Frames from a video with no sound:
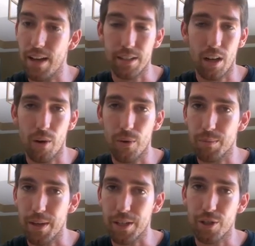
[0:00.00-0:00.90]
As
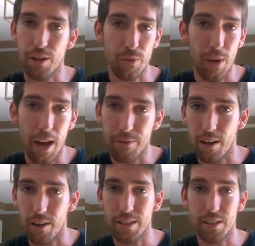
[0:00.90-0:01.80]
always, make sure if you haven't
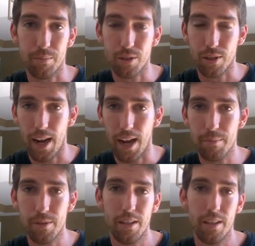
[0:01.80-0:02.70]
already
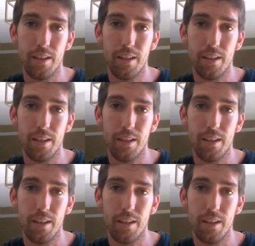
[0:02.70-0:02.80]
subscribed,